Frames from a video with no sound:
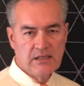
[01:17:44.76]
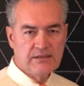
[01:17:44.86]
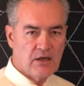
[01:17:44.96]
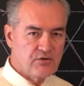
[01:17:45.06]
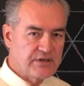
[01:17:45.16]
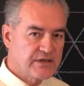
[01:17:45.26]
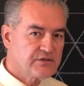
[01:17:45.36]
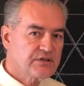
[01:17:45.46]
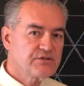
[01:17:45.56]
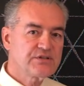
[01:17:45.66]
Now, the
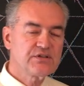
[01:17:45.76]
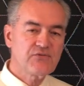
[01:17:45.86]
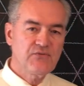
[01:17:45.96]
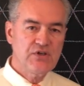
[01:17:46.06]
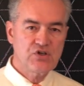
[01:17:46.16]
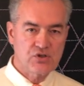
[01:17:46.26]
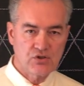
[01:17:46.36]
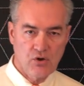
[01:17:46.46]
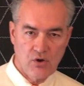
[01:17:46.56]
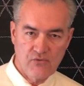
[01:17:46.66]
characteristic feature
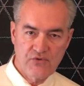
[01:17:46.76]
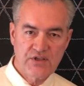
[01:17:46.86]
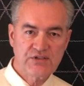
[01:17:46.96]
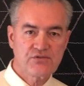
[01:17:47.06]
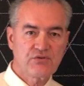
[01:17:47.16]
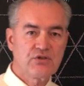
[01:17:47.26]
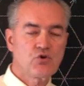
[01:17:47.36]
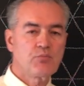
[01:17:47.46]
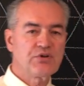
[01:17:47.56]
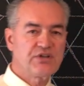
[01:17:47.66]
of this
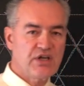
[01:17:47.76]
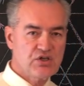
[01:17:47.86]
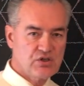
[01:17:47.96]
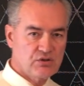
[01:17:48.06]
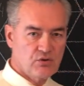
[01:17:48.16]
reinterpretation